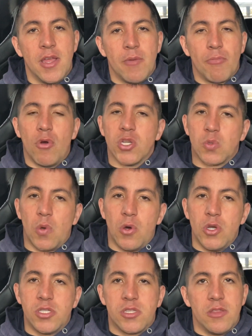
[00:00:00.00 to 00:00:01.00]
Price
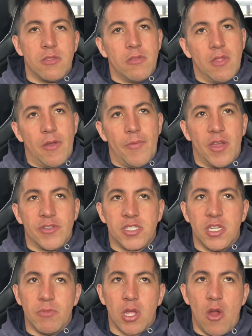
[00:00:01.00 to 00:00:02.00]
wise, I've seen
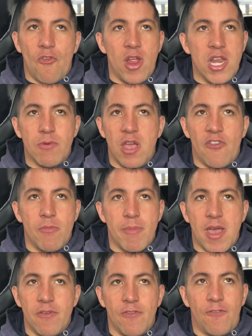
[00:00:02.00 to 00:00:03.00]
them go for anywhere from
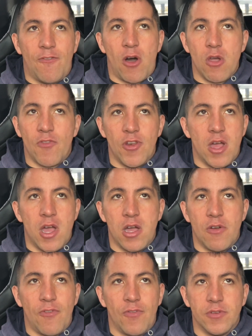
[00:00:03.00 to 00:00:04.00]
about
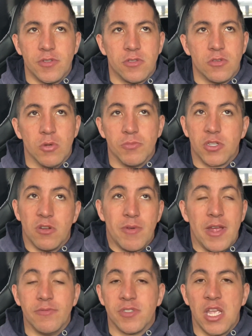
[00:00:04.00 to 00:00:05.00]
5.5 up to
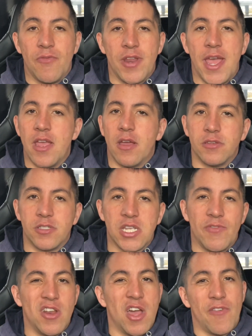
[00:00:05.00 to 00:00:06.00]
around
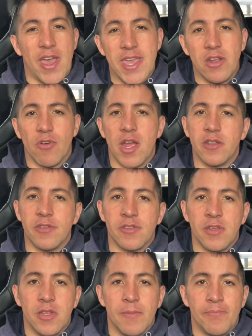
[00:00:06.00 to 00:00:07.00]
7.5, 8 grand,
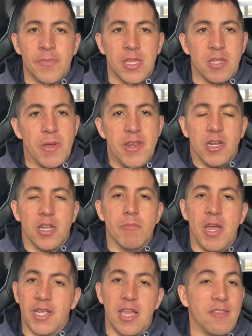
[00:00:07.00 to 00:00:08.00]
depending
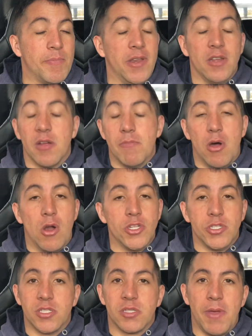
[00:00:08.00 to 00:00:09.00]
on mileage
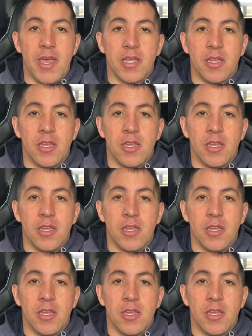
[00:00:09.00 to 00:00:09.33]
and spec.